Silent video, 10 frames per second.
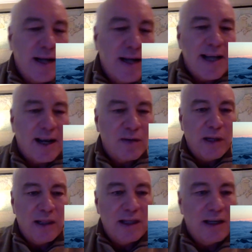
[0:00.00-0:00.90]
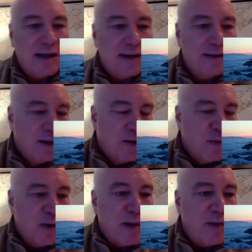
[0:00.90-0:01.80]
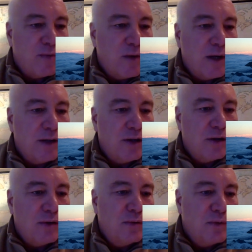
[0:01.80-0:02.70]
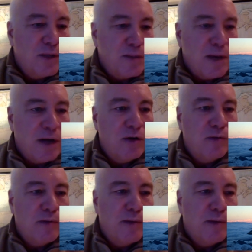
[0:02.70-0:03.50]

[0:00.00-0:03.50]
with my friend who was my crew member,